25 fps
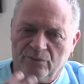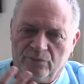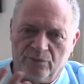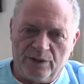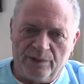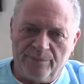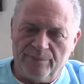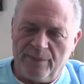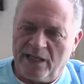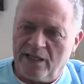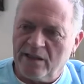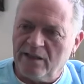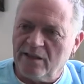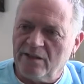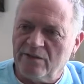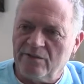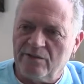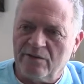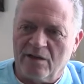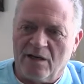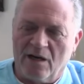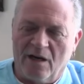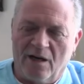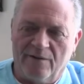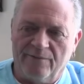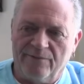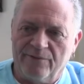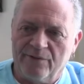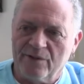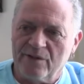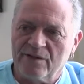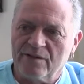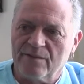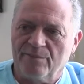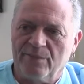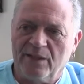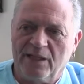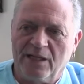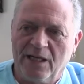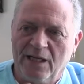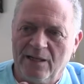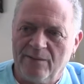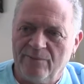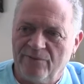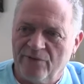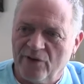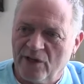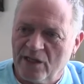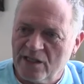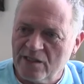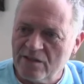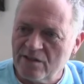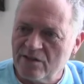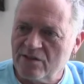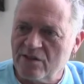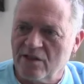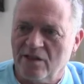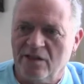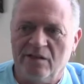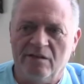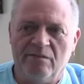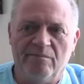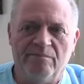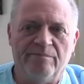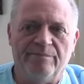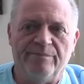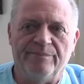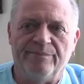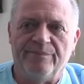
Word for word: we met at conference and became friends and